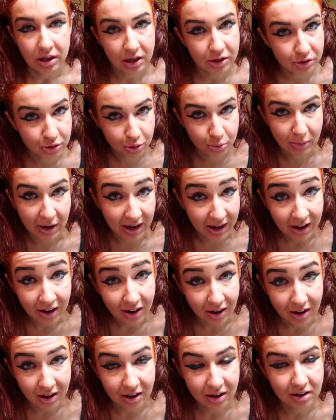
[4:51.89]
it through my
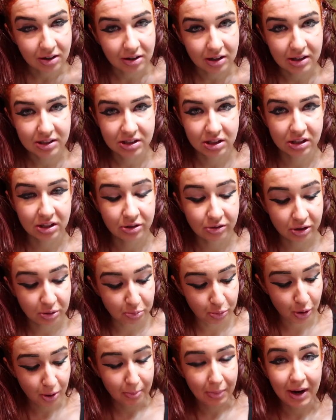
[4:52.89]
hair is to literally
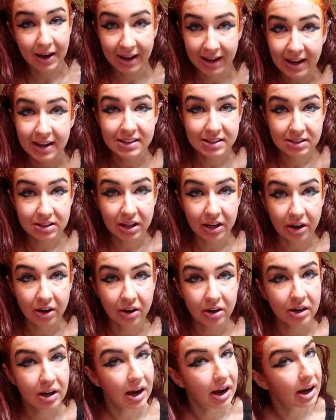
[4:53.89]
put my hands in the
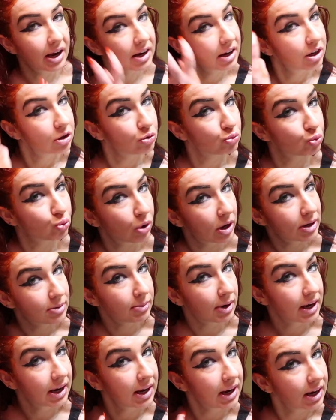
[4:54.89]
hair dye and run
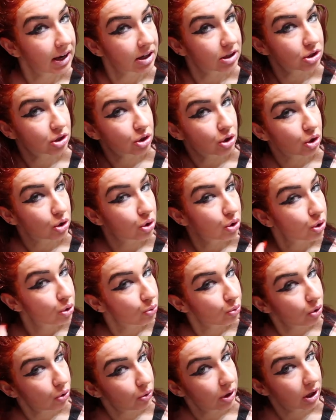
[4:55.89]
my hands
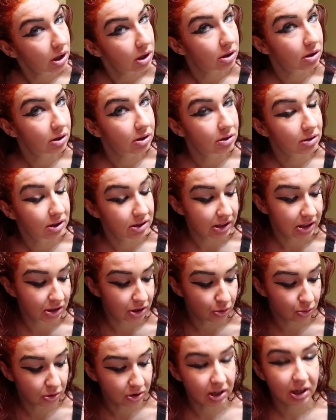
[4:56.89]
through it. It's like
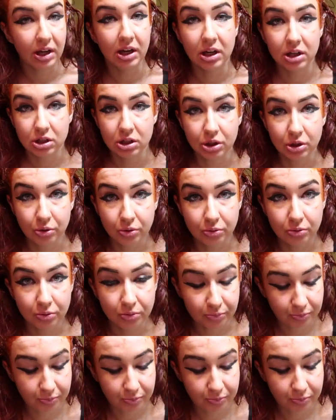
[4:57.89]
the only thing I can do.